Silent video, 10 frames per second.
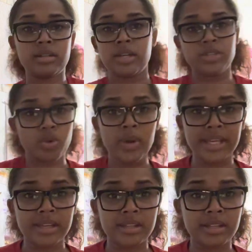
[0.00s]
enjoy
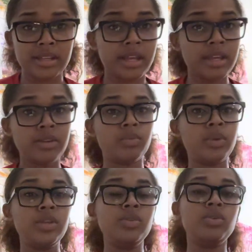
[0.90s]
it. And when
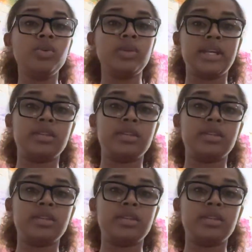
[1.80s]
you don't